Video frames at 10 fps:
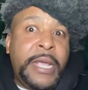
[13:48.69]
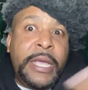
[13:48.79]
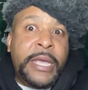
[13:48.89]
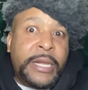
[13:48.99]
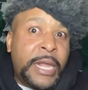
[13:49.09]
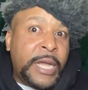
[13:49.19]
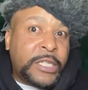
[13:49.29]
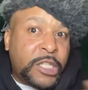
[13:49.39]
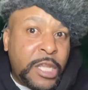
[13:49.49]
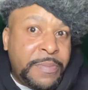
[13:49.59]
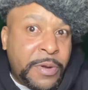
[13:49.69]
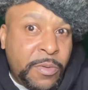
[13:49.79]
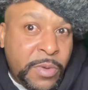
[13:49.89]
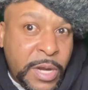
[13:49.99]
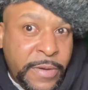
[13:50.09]
a headlock sleeper or
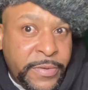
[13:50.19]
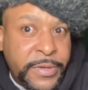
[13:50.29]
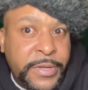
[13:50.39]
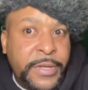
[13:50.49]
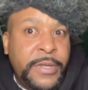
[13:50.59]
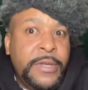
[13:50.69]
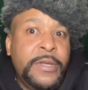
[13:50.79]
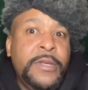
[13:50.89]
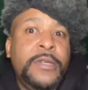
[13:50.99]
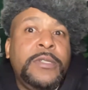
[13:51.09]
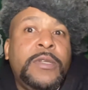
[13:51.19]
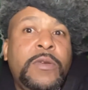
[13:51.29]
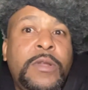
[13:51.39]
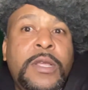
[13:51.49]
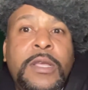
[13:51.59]
whatever.
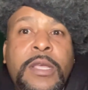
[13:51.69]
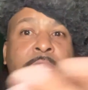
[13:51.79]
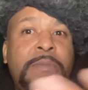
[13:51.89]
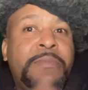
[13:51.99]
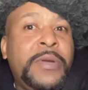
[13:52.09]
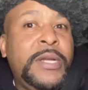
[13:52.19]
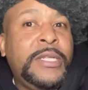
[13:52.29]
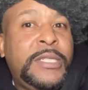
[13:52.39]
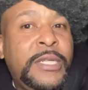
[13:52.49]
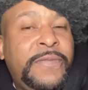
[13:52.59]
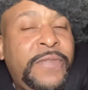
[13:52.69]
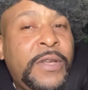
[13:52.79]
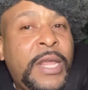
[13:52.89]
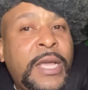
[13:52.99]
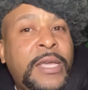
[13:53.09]
So, bro, this shit
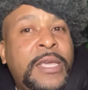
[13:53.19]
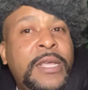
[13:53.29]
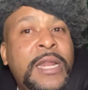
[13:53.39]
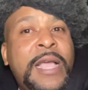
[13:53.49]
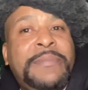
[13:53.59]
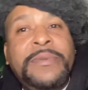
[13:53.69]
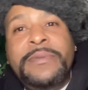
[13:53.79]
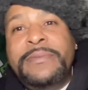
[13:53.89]
felt like a kidnapping.